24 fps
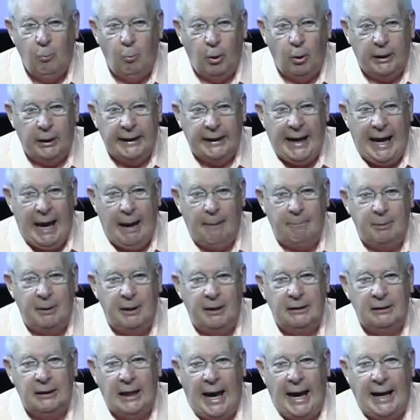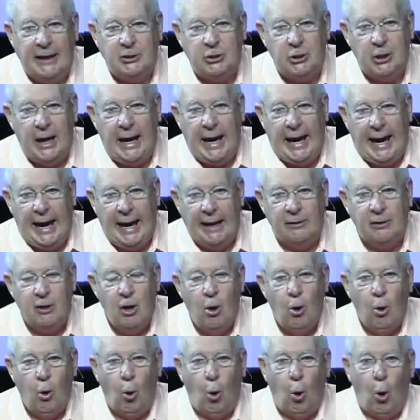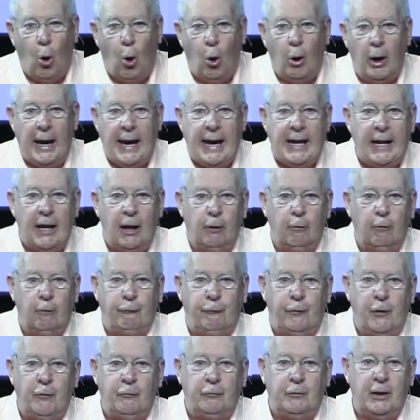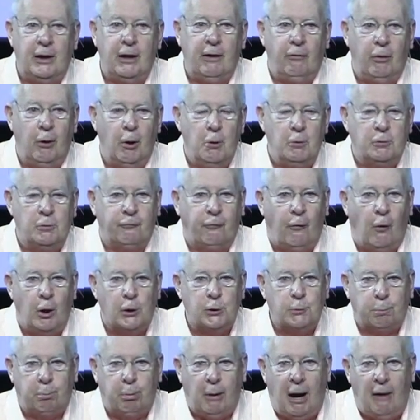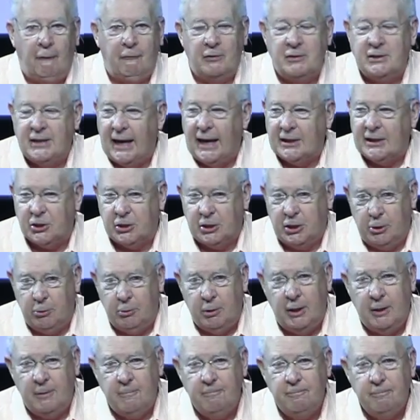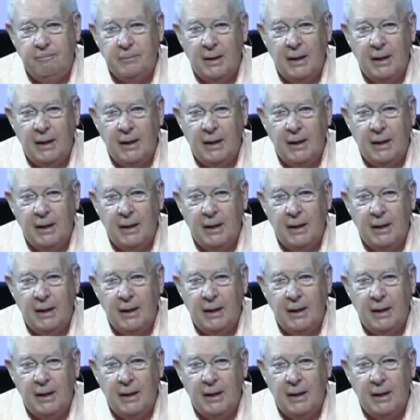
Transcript: What had happened? Elijah had all 850 of those false prophets executed.